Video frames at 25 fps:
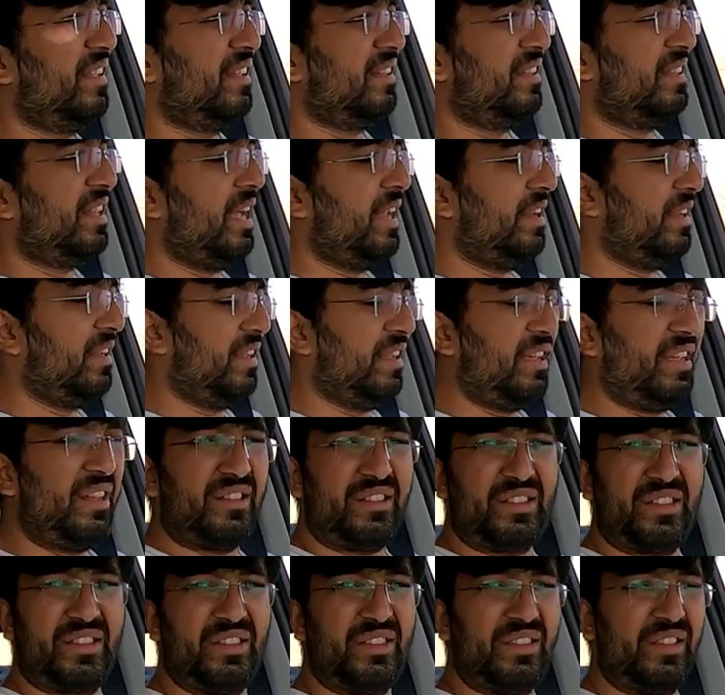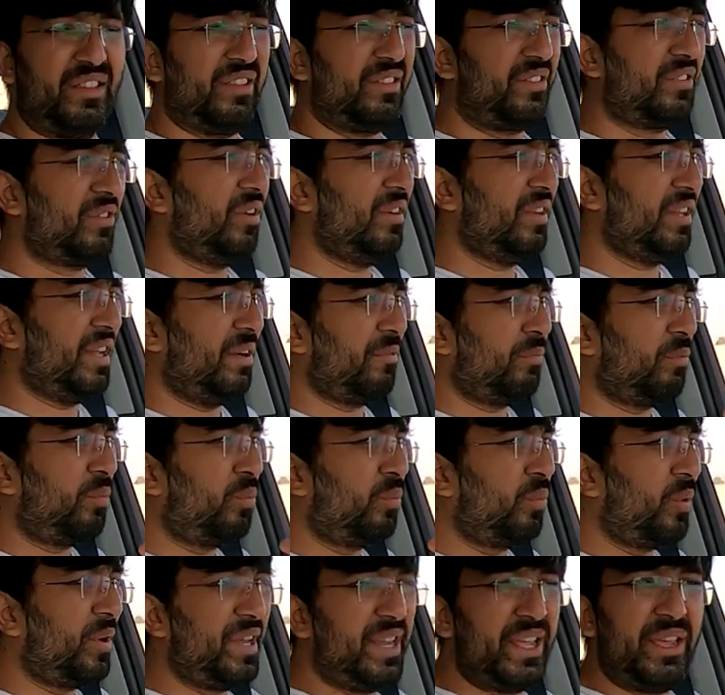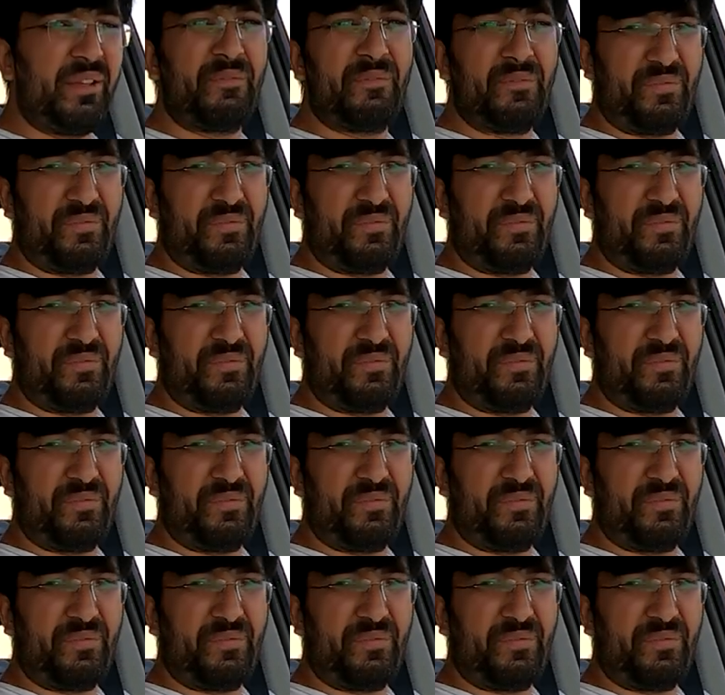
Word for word: that it's it's got that woody